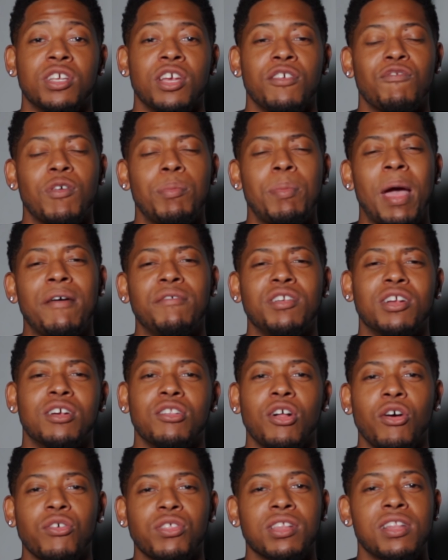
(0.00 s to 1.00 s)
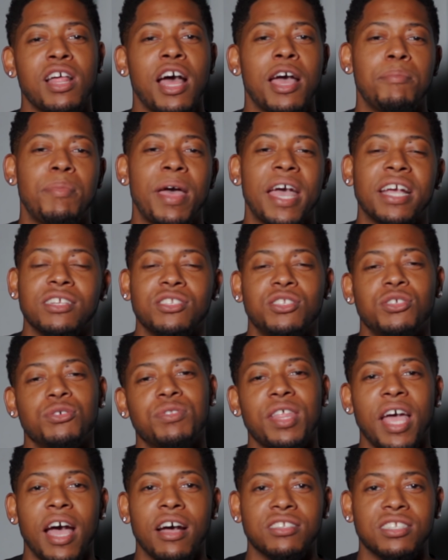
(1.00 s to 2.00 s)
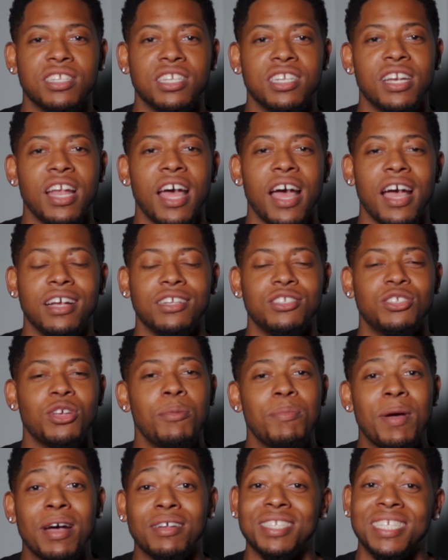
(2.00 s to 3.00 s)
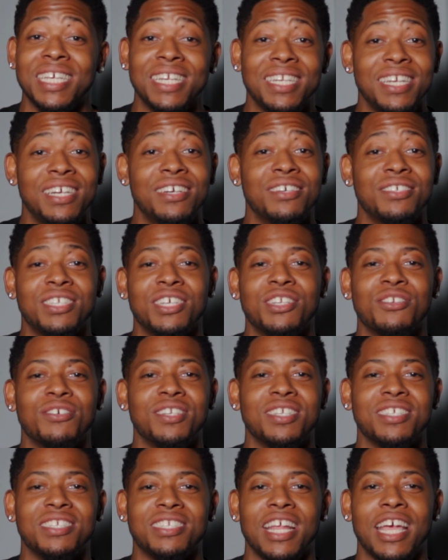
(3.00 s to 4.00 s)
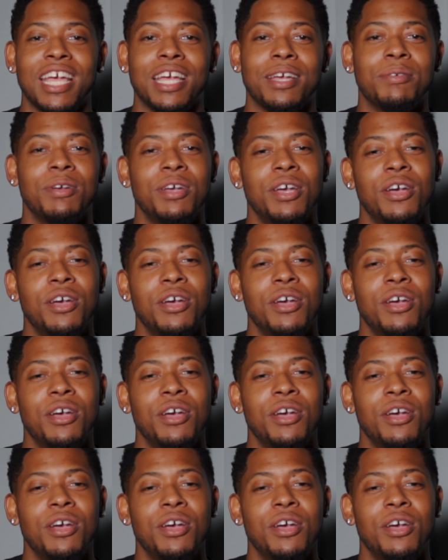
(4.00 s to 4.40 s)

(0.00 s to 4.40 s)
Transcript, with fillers: from having a clothing line back in 2009, so I'm about 10 years in on this name.